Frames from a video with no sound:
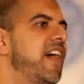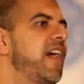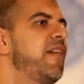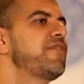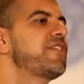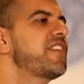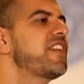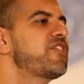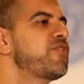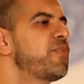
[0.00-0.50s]
I
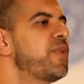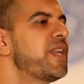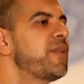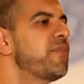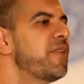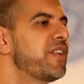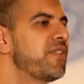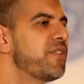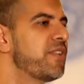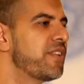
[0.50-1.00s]
was like a
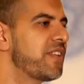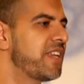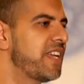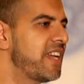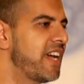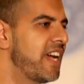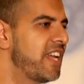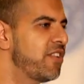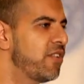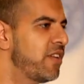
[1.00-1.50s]
21-year-old
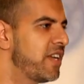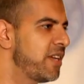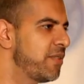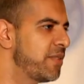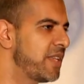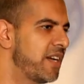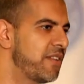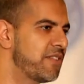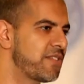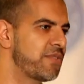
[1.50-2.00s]
kid. I had no idea
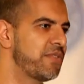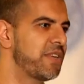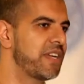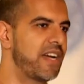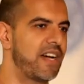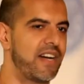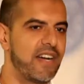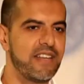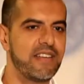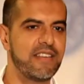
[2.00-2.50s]
what the hell was going
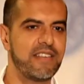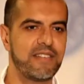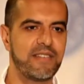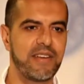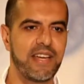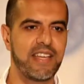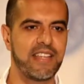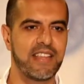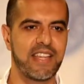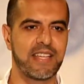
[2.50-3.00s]
on,
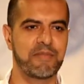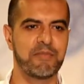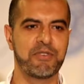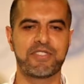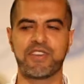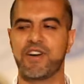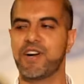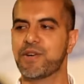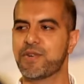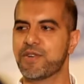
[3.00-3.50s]
right? Like
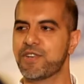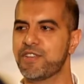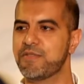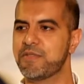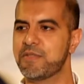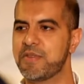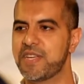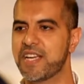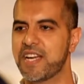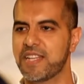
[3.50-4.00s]
most awkward
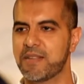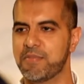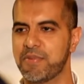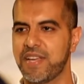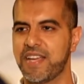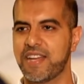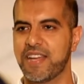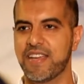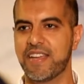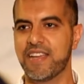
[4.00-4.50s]
human being on the
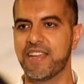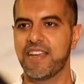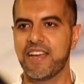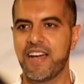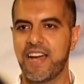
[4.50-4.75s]
planet.